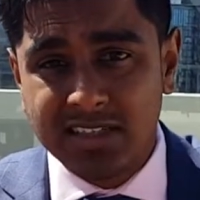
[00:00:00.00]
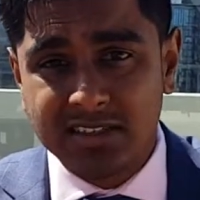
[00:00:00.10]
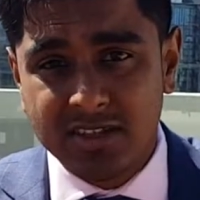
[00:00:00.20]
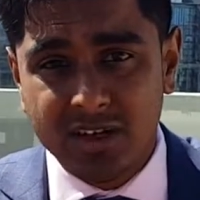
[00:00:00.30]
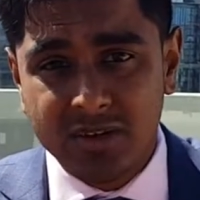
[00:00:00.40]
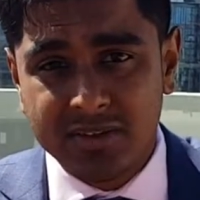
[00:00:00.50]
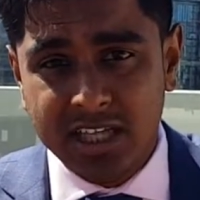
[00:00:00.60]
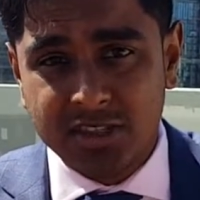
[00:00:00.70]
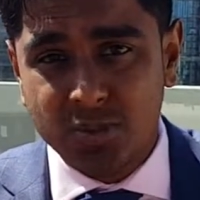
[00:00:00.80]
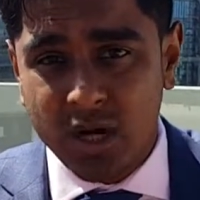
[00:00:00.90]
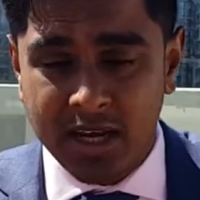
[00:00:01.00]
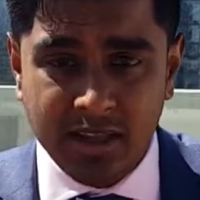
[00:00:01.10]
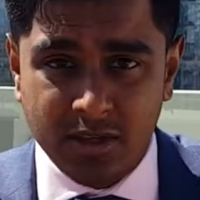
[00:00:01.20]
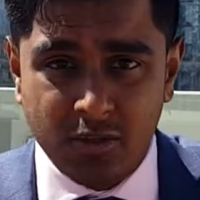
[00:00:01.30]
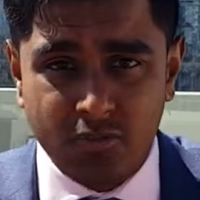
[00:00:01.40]
So that's
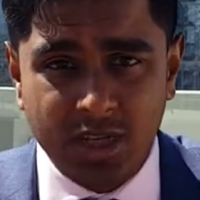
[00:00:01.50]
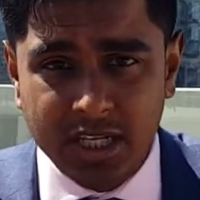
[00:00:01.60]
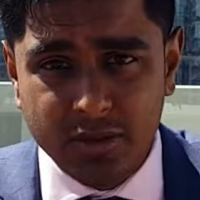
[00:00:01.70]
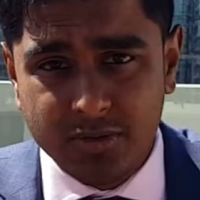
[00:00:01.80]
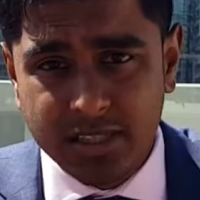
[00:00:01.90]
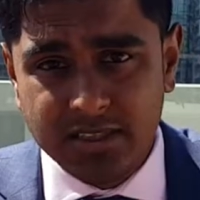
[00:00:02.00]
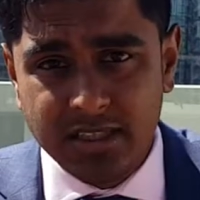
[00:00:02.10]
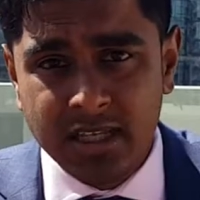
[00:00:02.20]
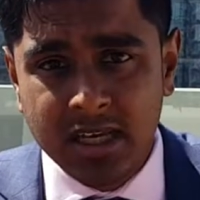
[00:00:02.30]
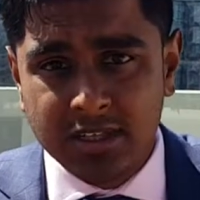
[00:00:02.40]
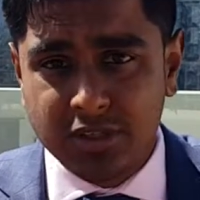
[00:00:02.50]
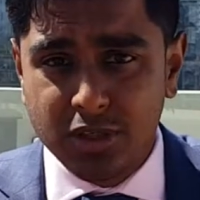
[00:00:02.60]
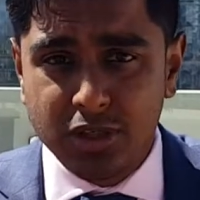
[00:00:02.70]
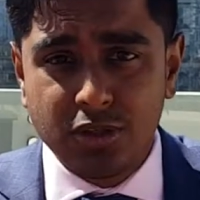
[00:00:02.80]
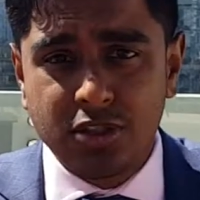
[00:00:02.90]
another really good reason to
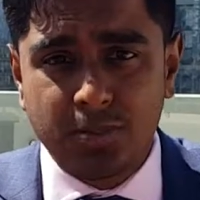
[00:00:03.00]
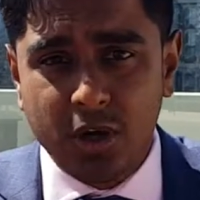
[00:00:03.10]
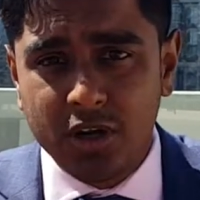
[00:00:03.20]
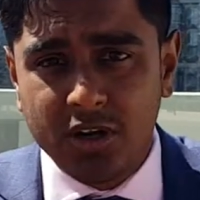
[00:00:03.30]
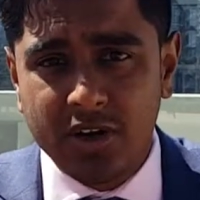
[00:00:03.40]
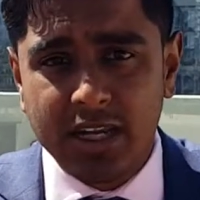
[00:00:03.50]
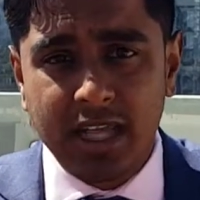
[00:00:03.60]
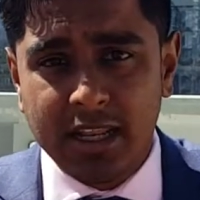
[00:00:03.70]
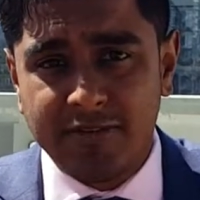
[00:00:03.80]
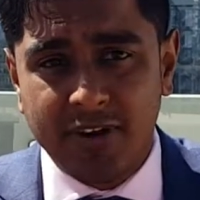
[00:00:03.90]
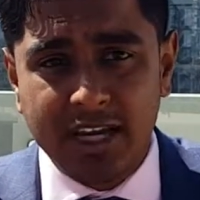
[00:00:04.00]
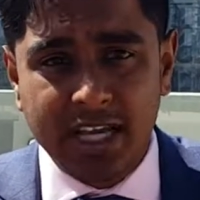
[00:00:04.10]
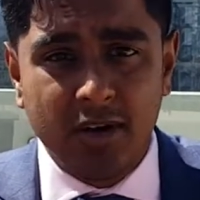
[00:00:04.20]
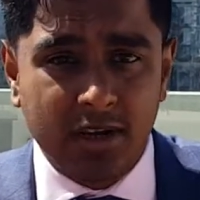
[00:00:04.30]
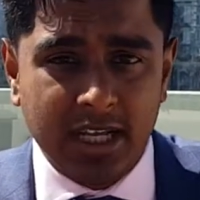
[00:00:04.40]
use a broker and find
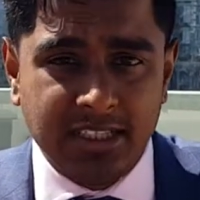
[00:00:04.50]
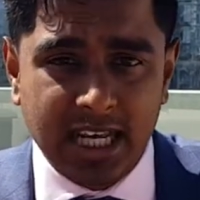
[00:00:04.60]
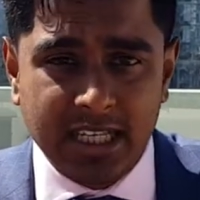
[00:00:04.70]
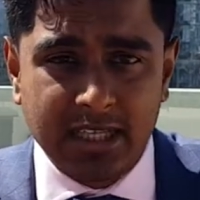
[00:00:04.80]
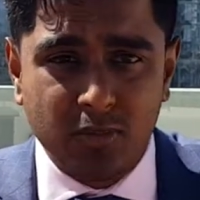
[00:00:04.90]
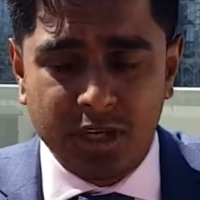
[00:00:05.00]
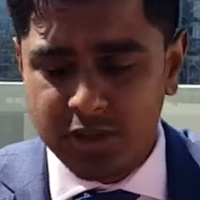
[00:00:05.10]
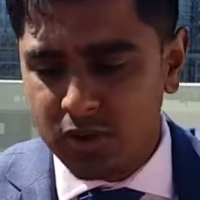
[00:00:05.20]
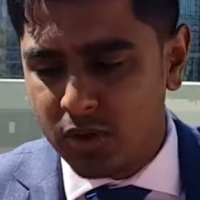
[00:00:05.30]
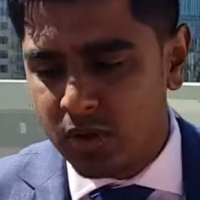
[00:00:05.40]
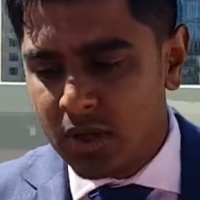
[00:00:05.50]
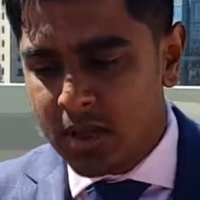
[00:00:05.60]
out exactly what your